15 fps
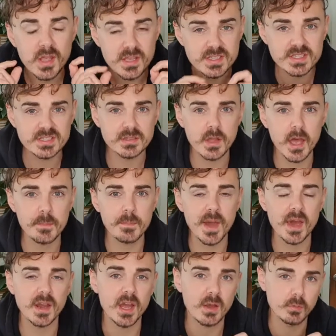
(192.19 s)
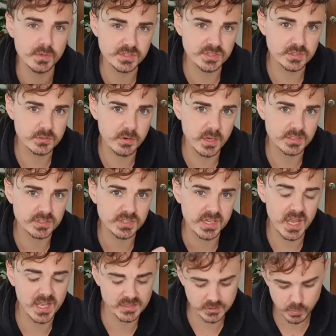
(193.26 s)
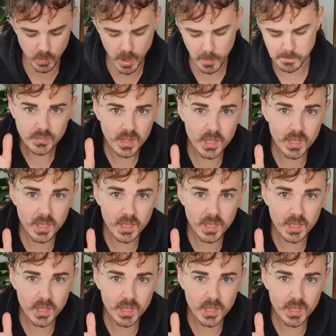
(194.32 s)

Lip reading: slight batter, which is crunchy as well.